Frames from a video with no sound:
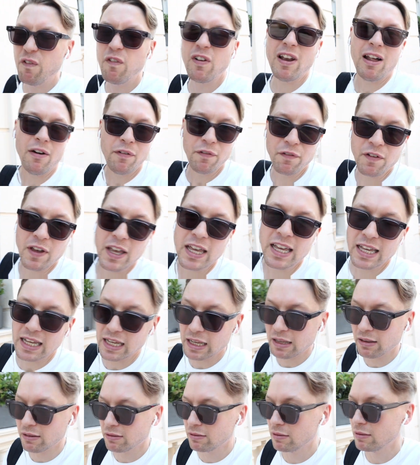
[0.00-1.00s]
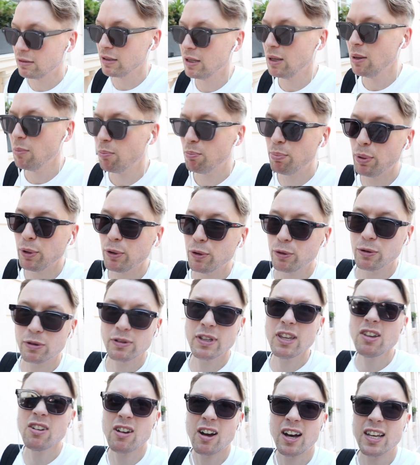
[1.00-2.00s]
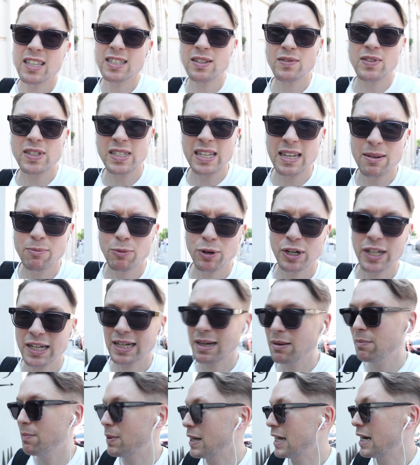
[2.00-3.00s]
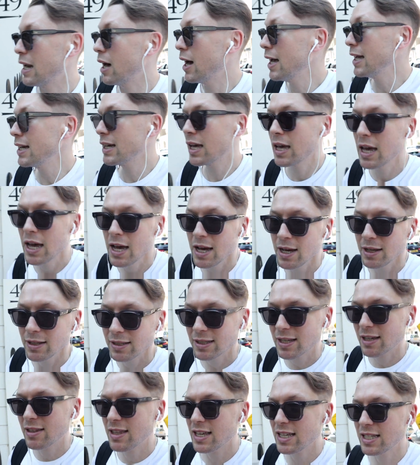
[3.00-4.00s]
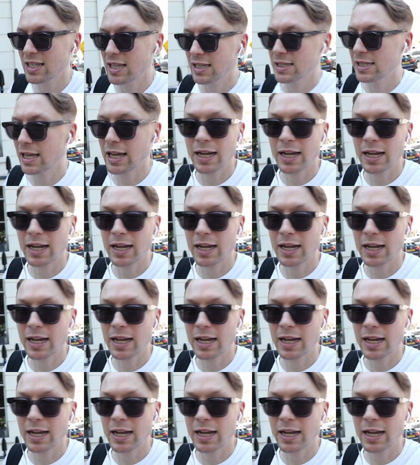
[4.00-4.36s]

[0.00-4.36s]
fluffy ball. You guys have seen what it can be like. So this is